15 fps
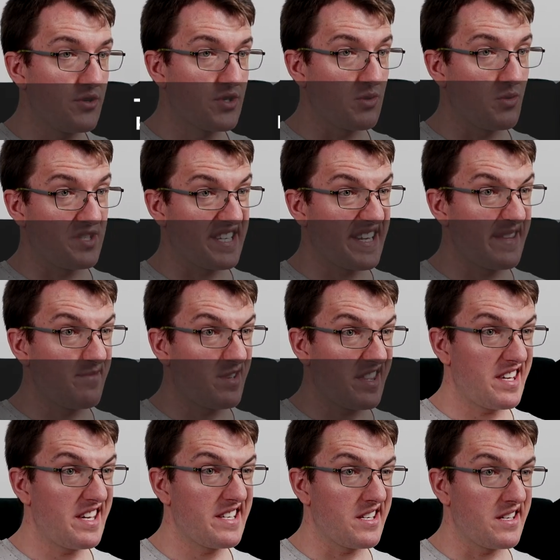also want to get them to
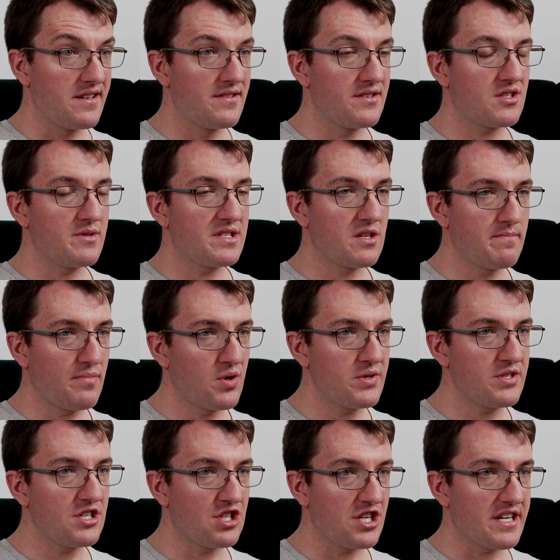theatre, so it's important
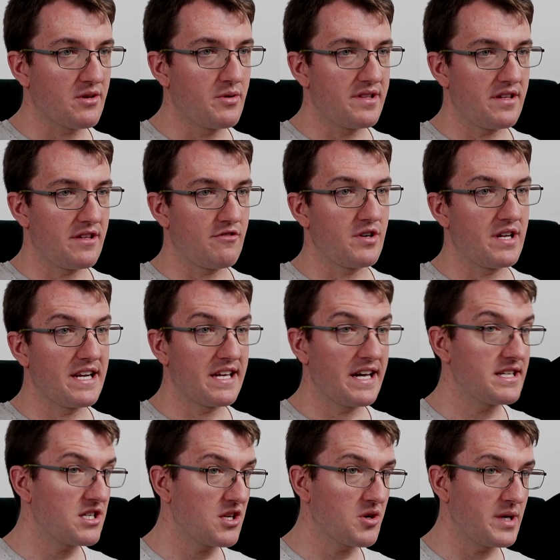to check whether they're on any
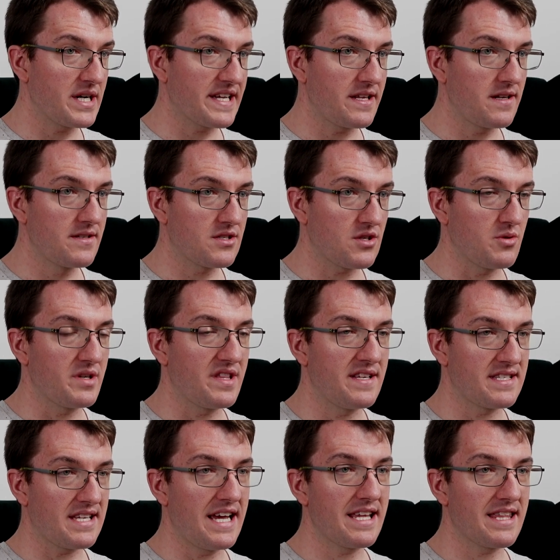anticoagulants or whether
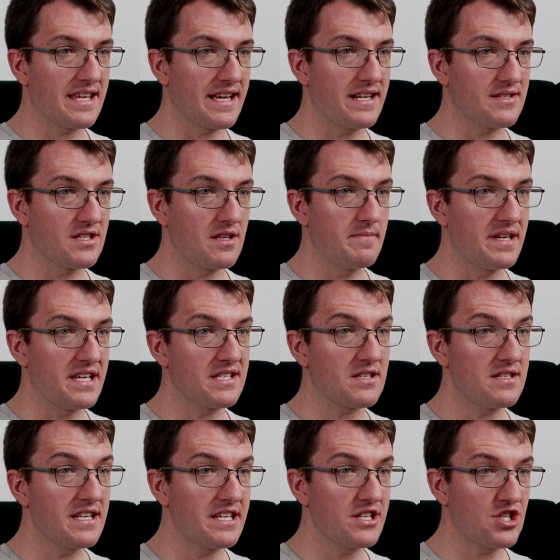there's anything else that may
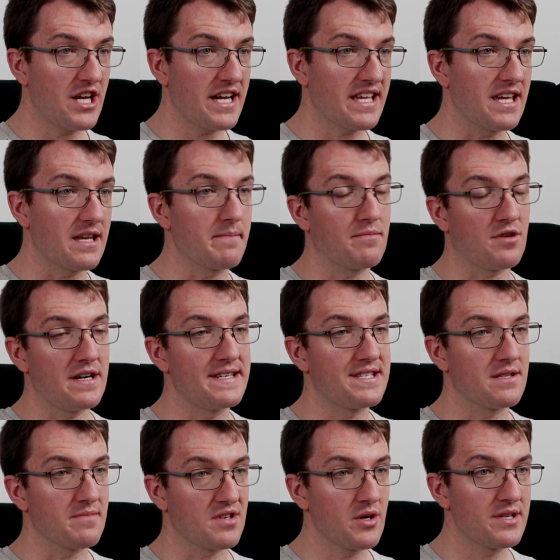need checking prior to
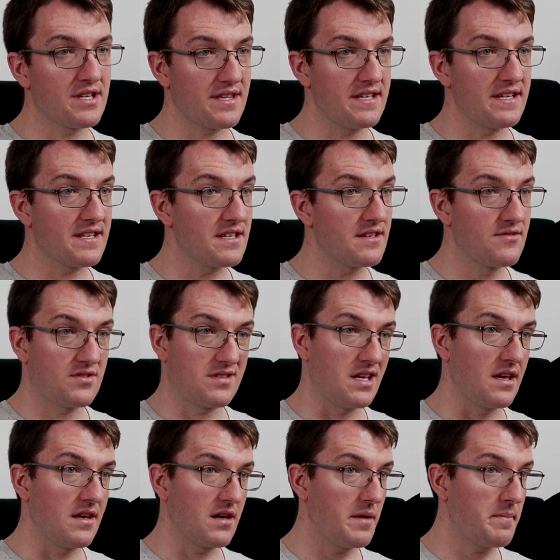them going to theatre,
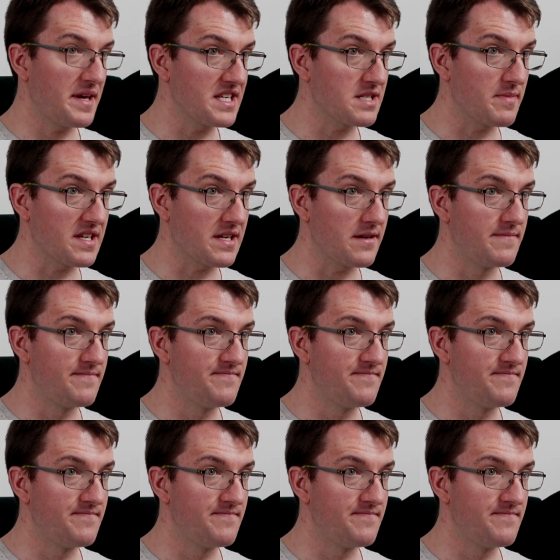say a pacemaker.